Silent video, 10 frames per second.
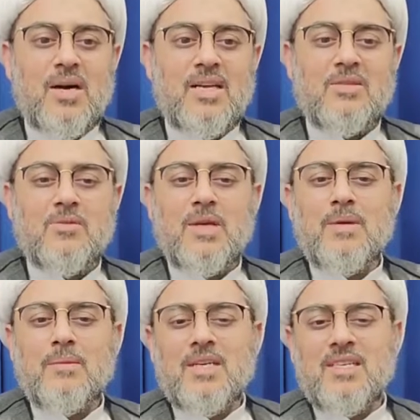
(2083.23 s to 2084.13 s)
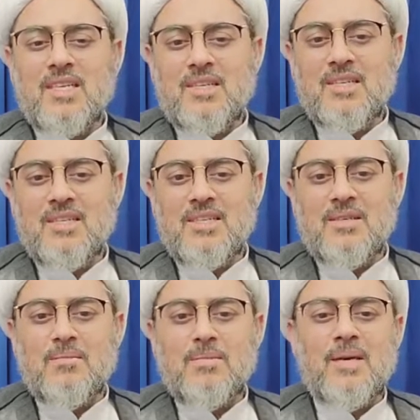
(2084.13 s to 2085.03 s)
I swear by my
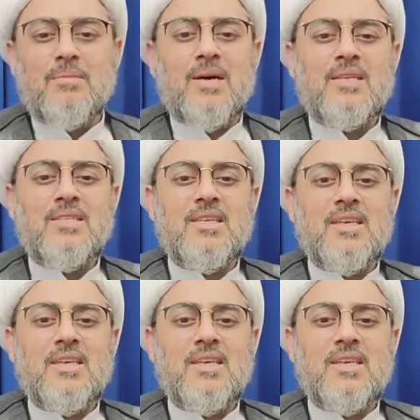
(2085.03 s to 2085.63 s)
dignity, my might,